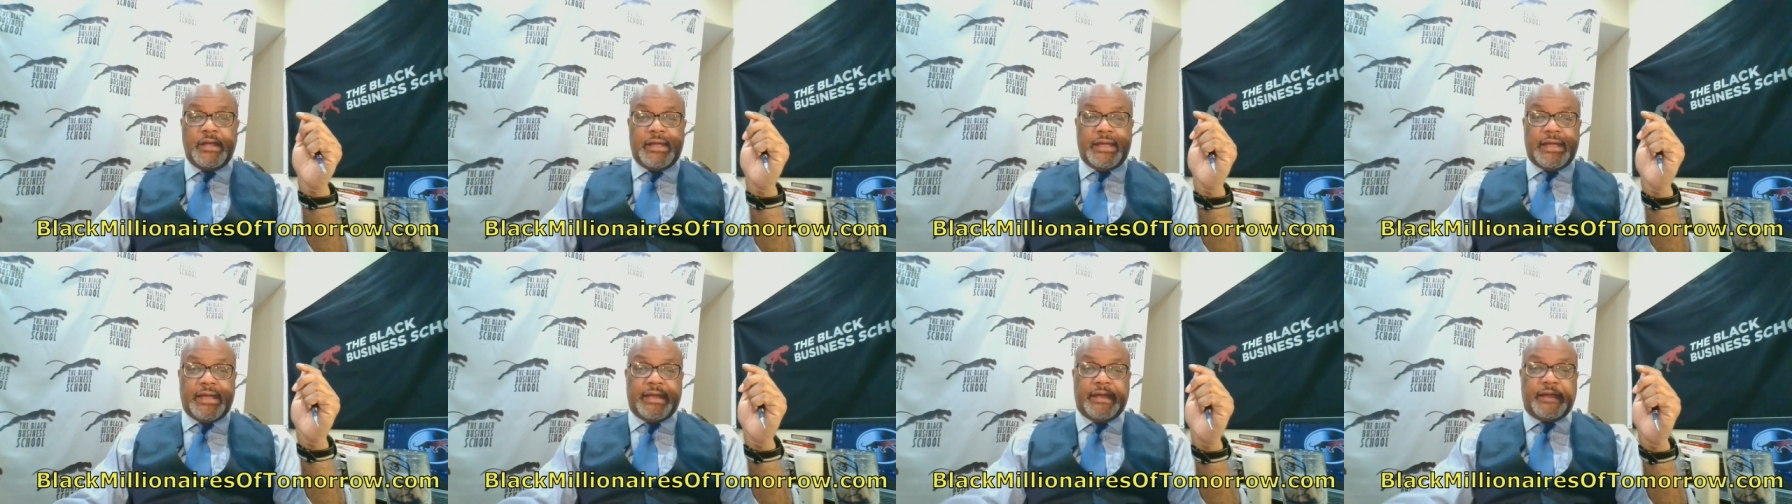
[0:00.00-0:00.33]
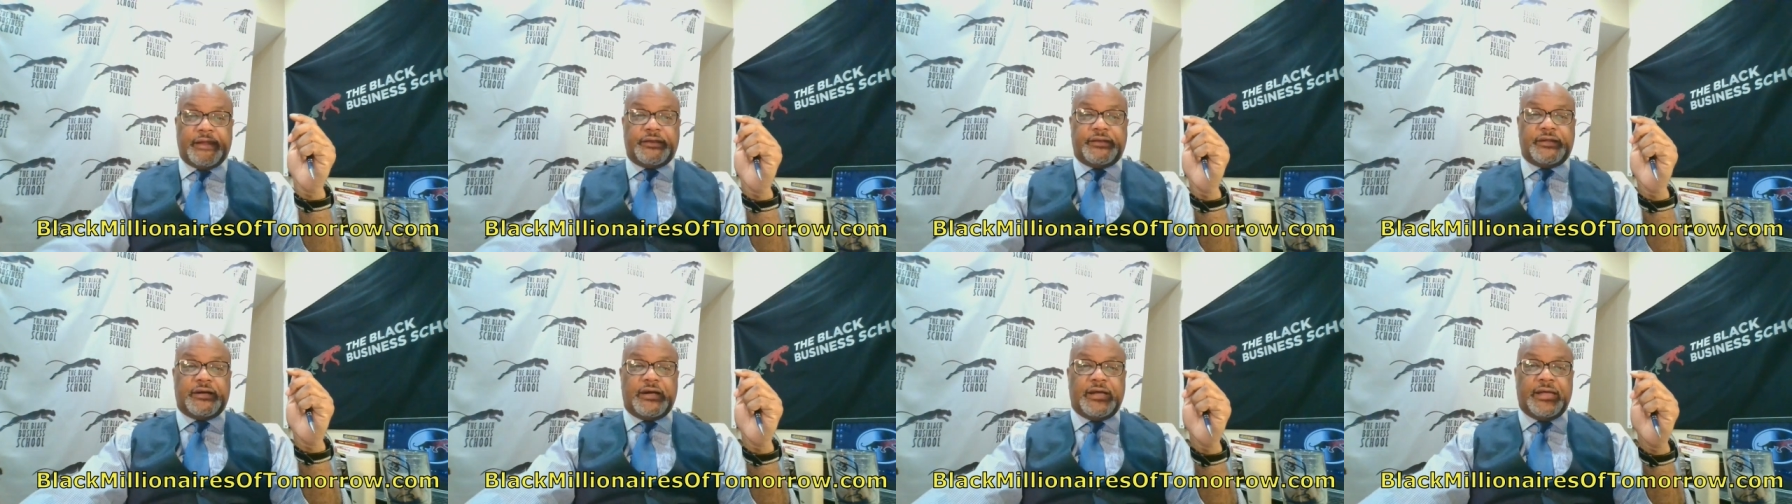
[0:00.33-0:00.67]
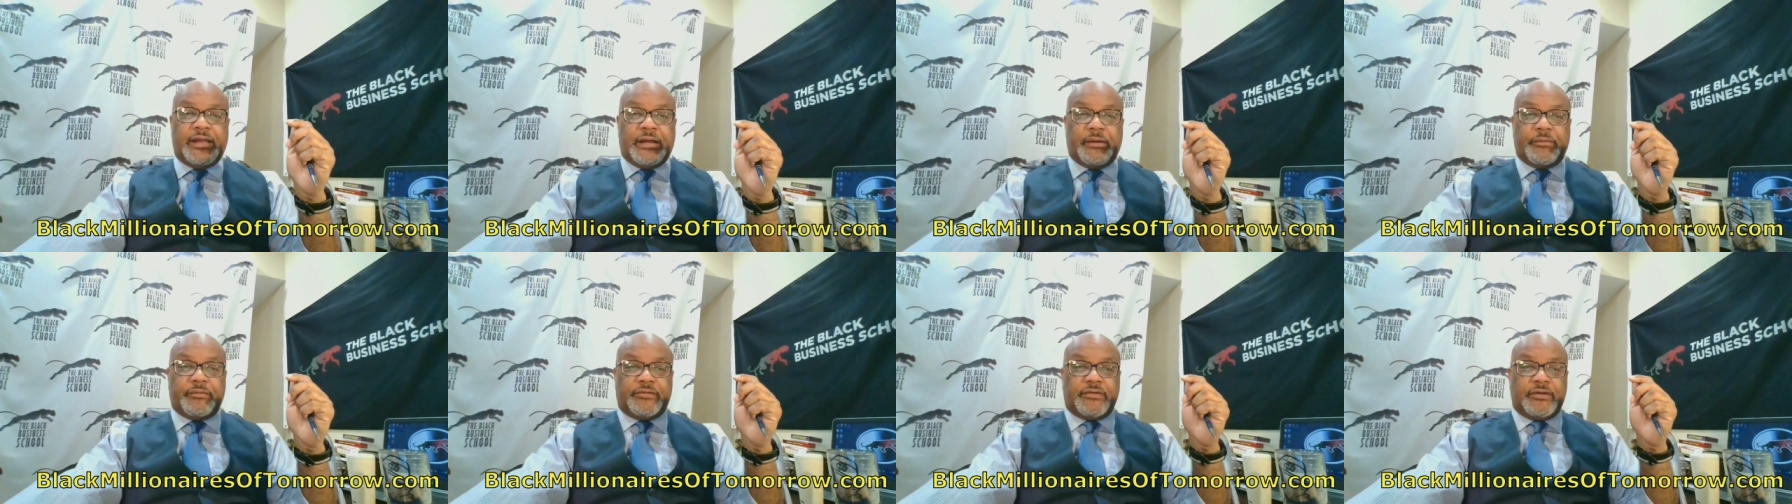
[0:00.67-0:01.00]
And, uh, and
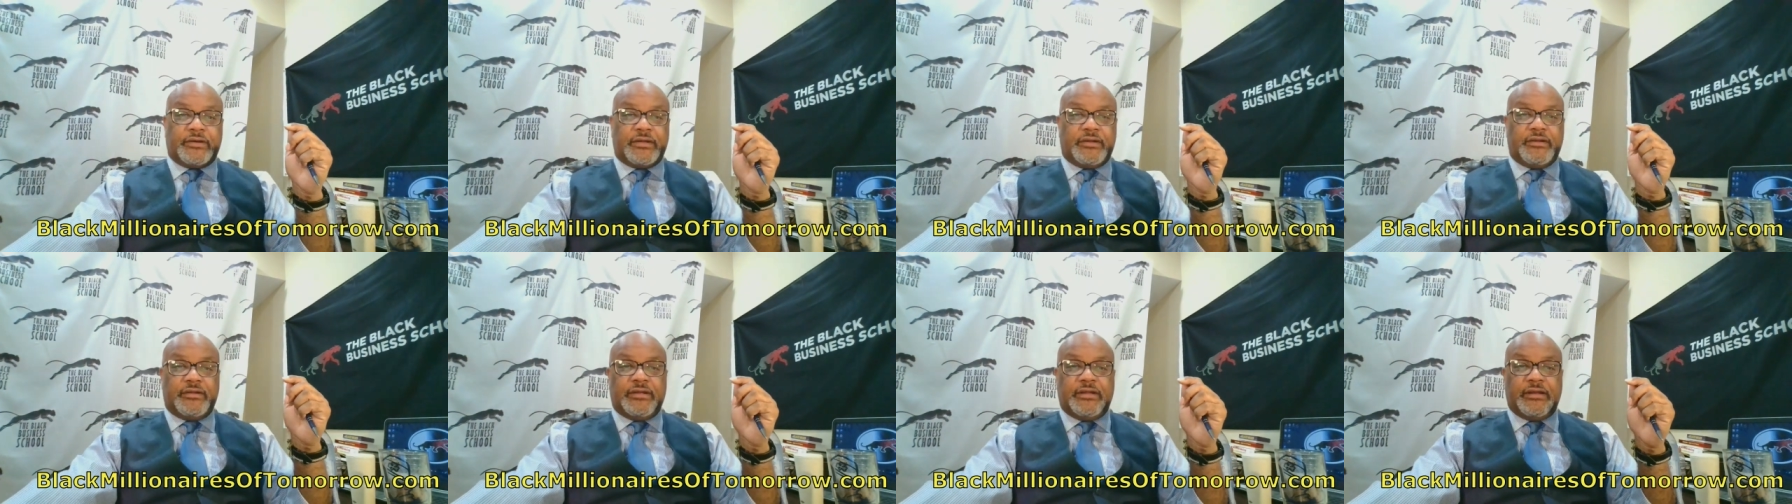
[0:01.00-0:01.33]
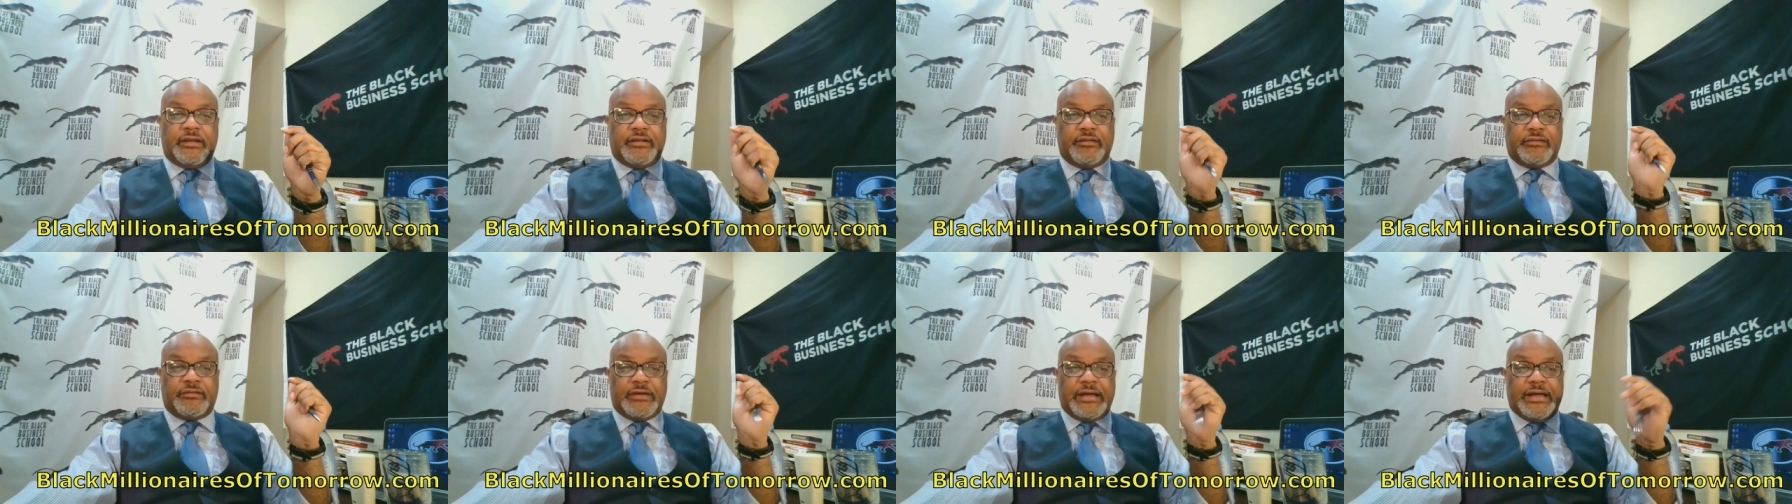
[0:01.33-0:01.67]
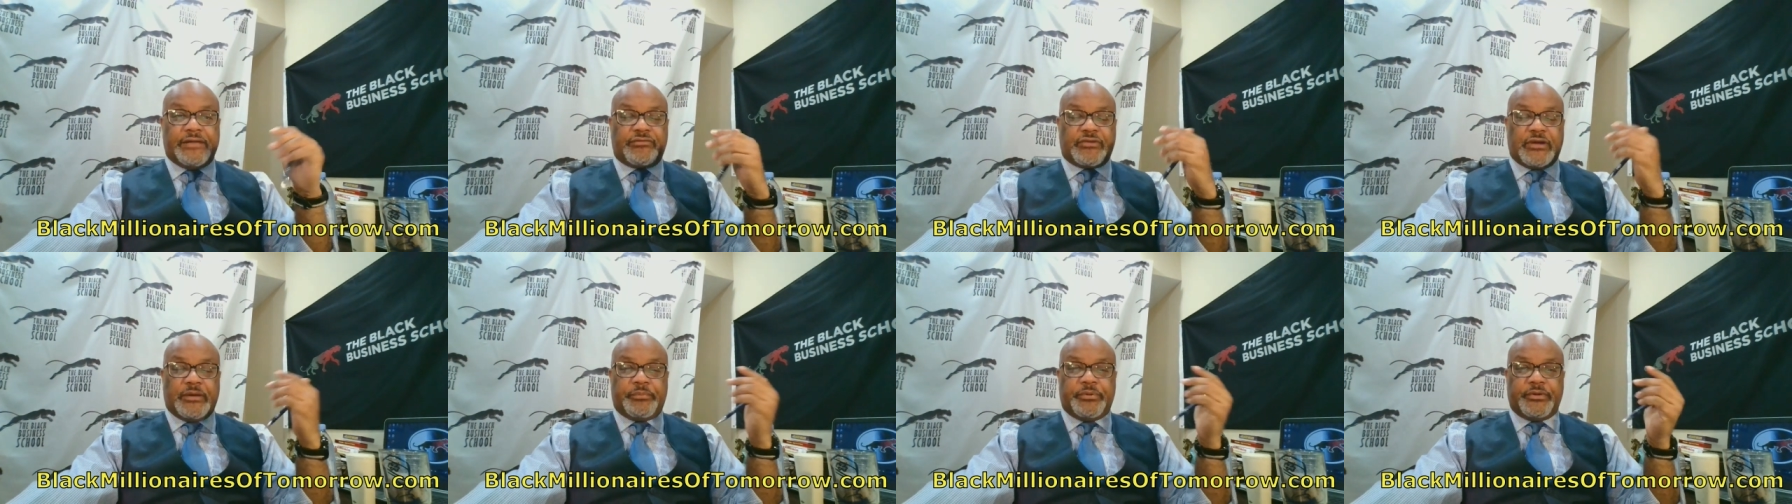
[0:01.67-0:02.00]
I was looking at, and uh, so
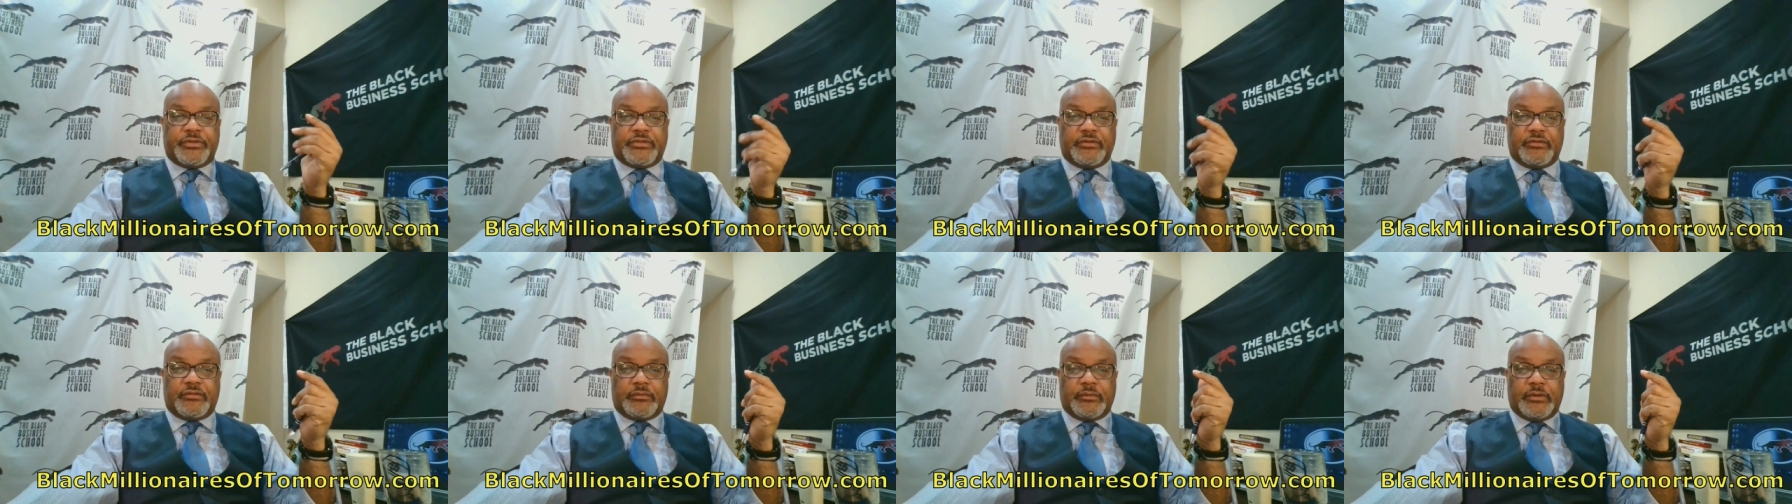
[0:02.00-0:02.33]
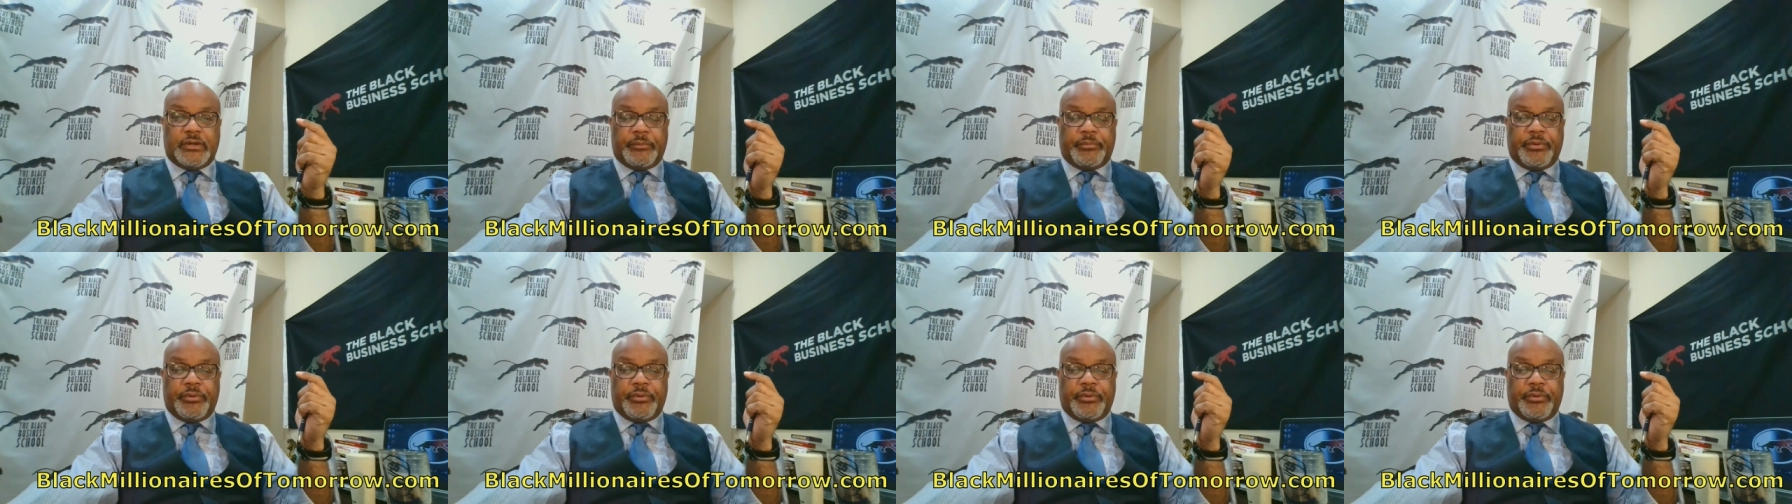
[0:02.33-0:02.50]
after I put this uh,